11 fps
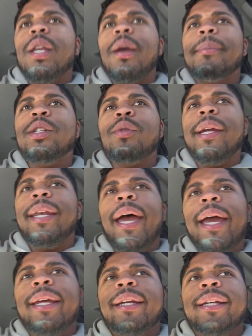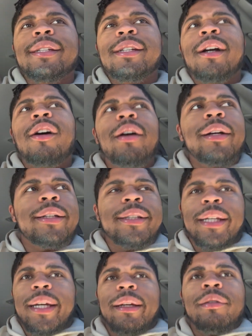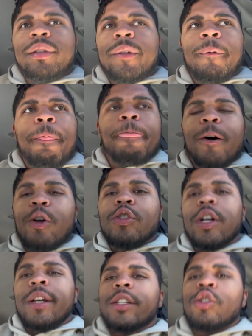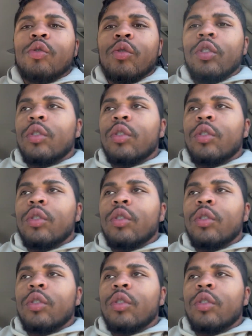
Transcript: Between that and Instacart, it's like, those are the two,